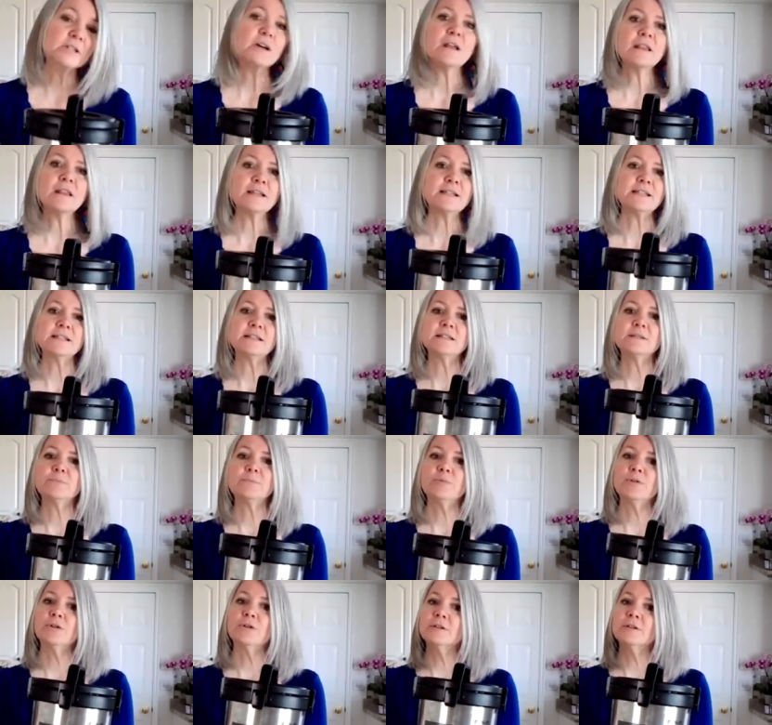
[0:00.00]
All I did is
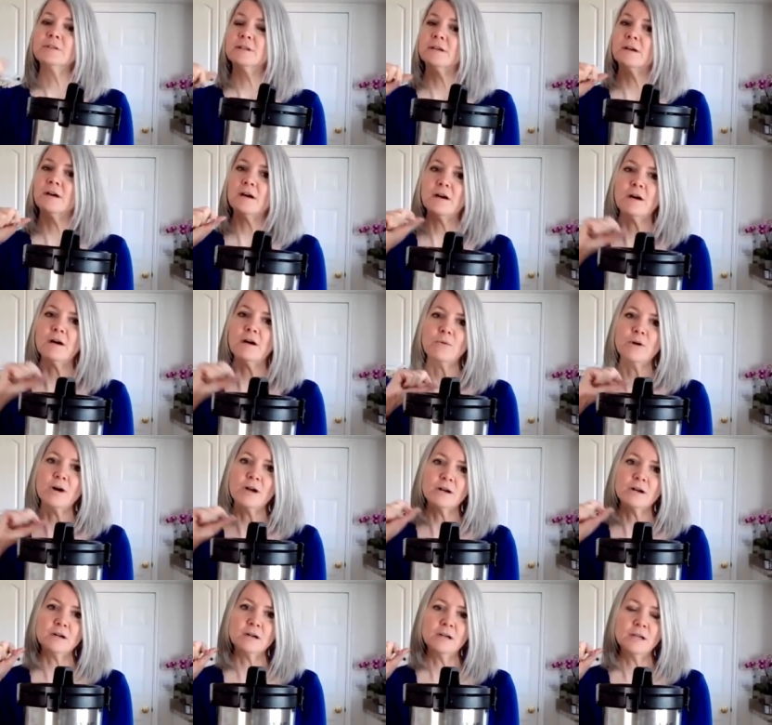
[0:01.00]
poured the hot
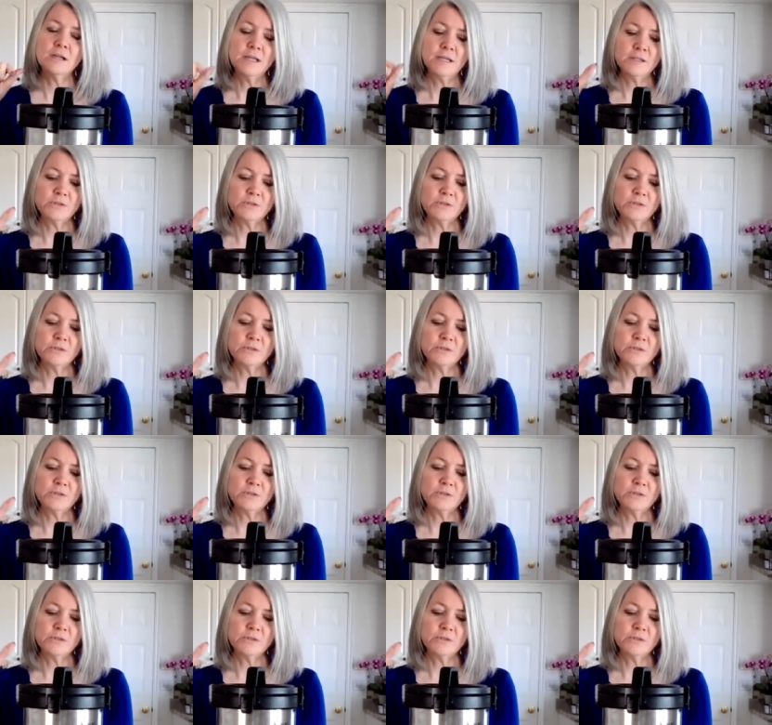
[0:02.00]
water.